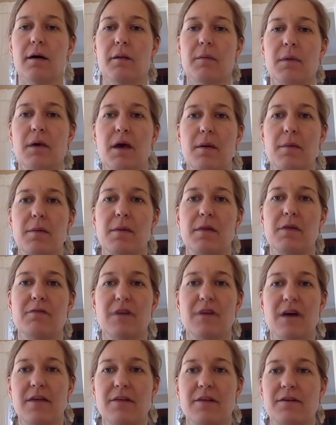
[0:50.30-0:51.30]
Couple of
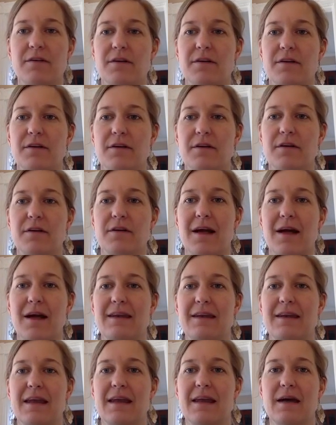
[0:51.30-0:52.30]
other
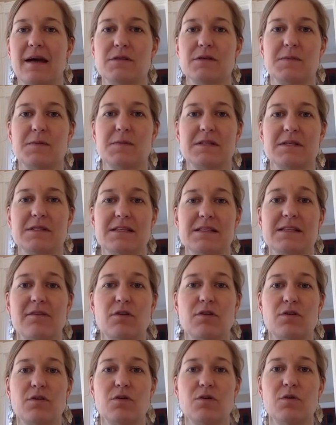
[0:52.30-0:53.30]
announcements this
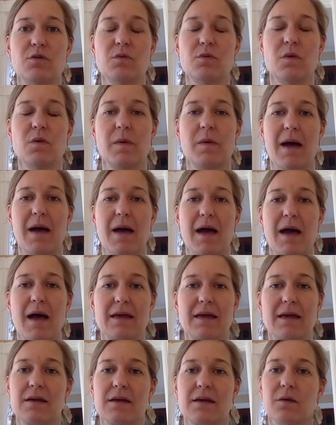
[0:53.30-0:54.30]
afternoon. We'll be back here with
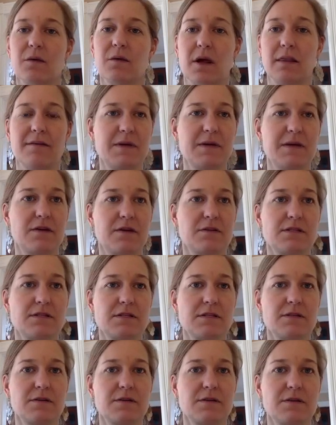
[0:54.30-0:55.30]
our live speaker
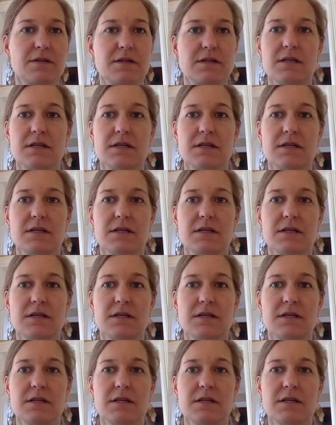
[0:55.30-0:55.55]
series.